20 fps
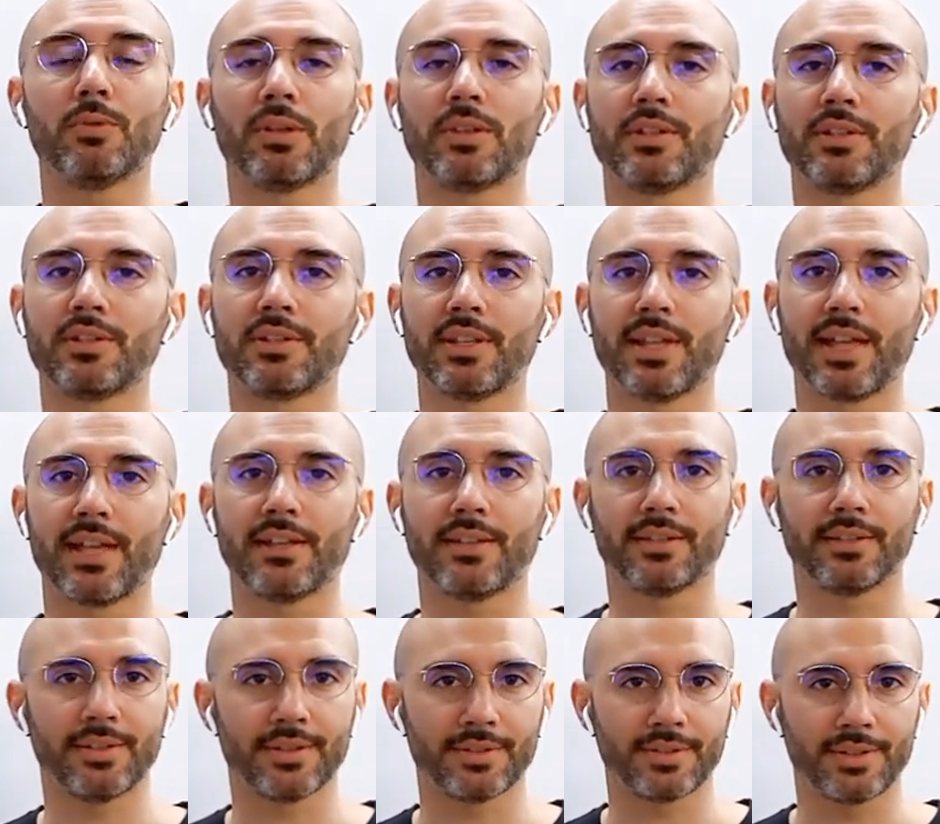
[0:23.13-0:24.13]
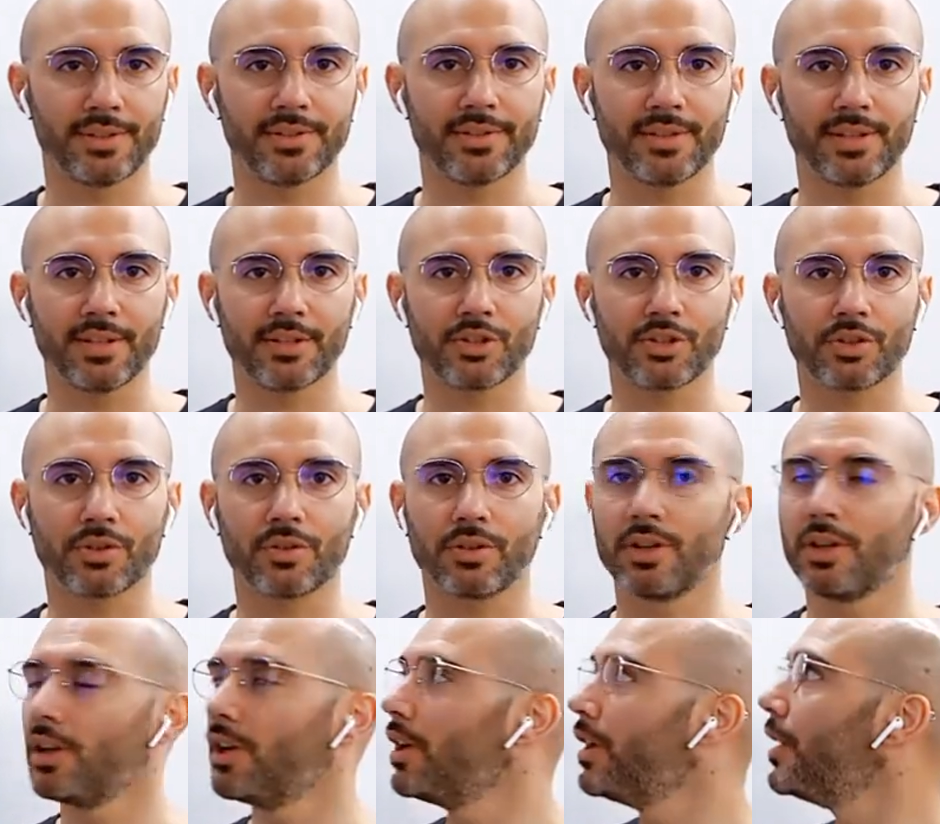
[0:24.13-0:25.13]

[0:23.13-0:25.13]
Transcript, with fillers: to understand this distinction,